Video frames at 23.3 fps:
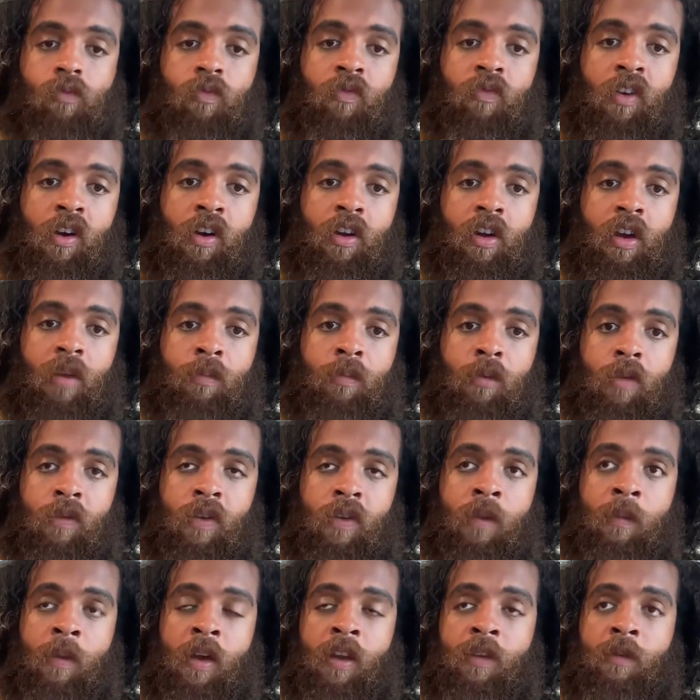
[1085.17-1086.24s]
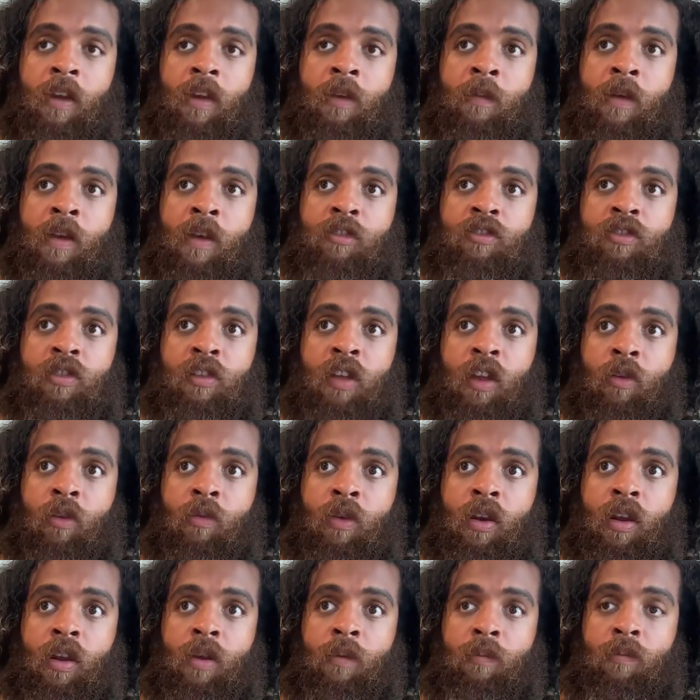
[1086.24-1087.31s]
very good movie. It makes it you like
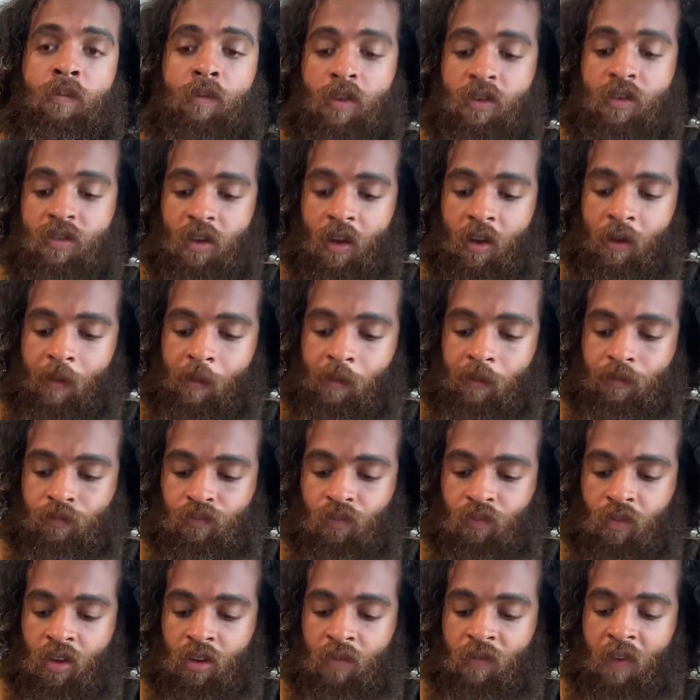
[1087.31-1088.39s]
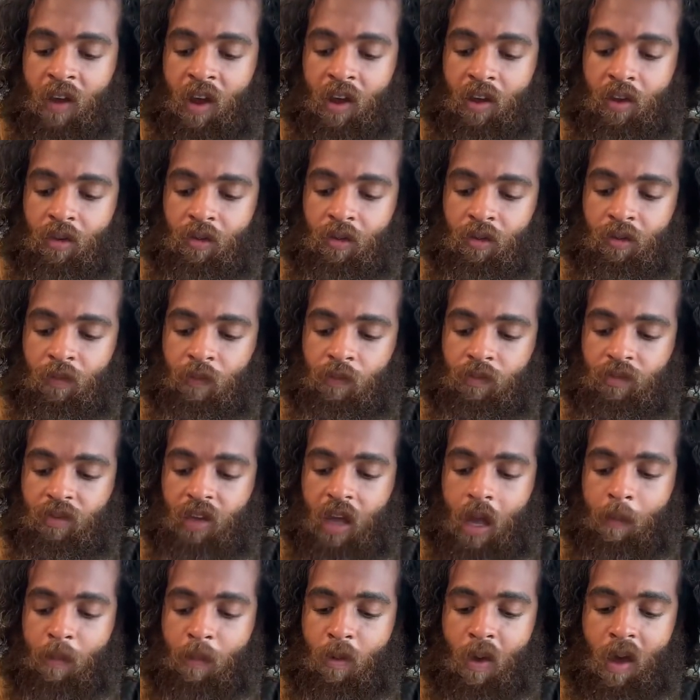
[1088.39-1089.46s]
really appreciate um, this value
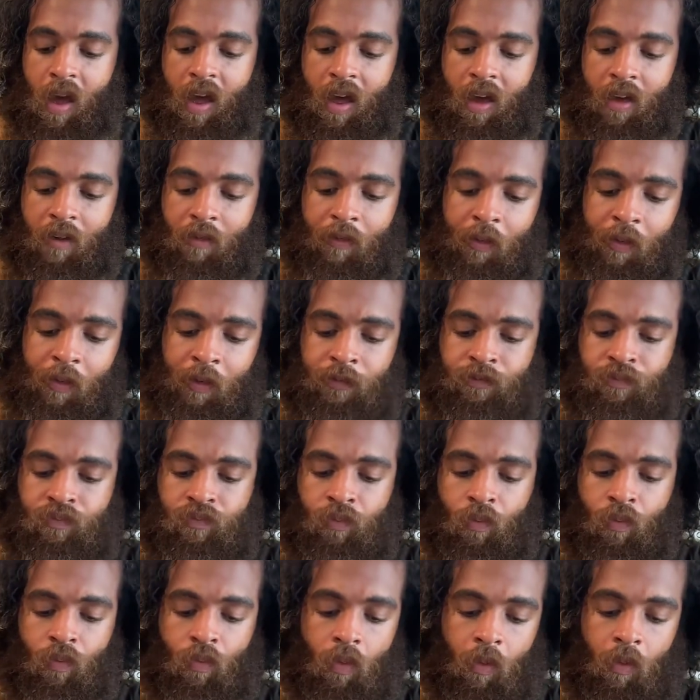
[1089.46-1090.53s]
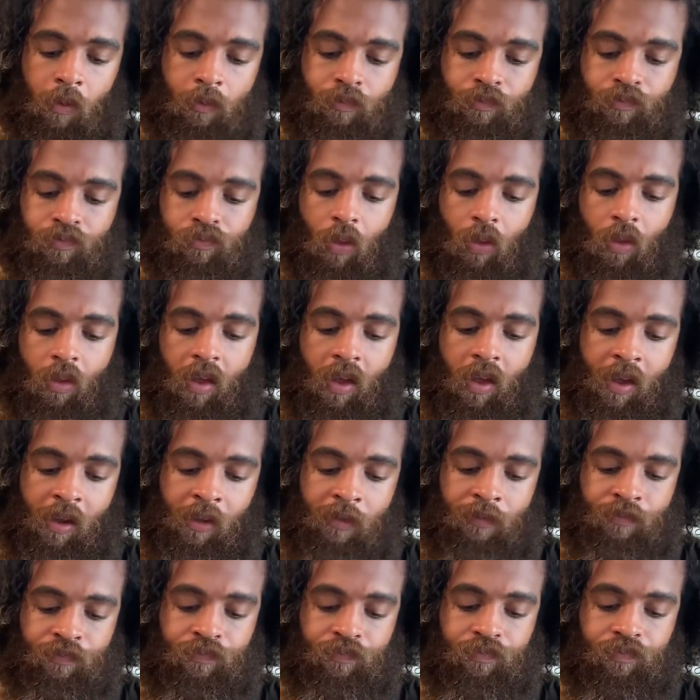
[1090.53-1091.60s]
time you have.
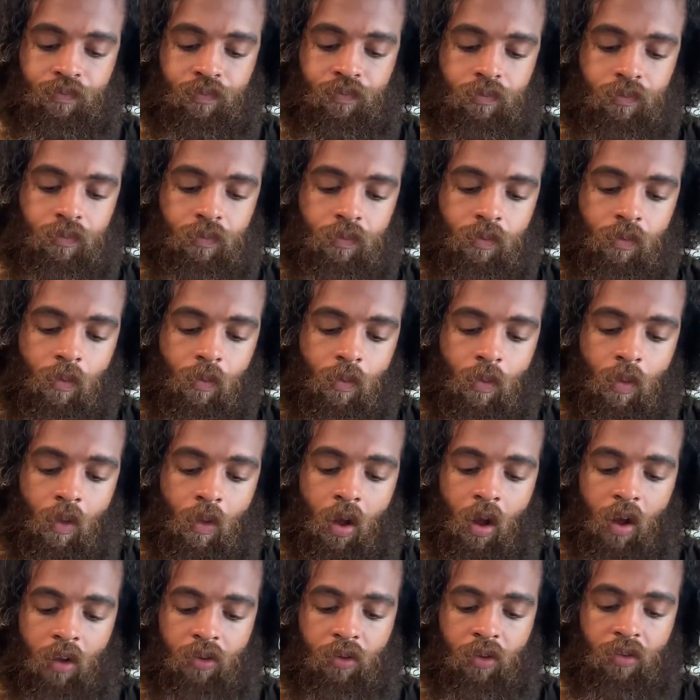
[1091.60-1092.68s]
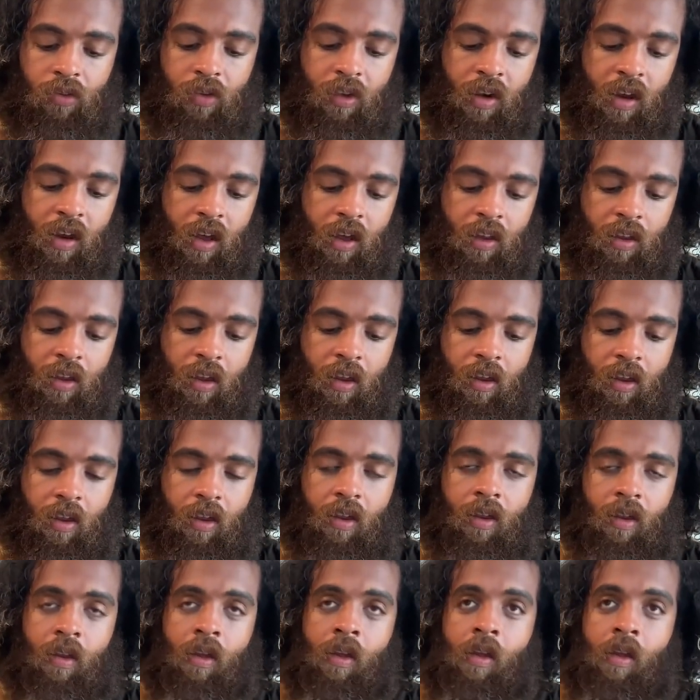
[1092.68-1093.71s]
Um, also to not like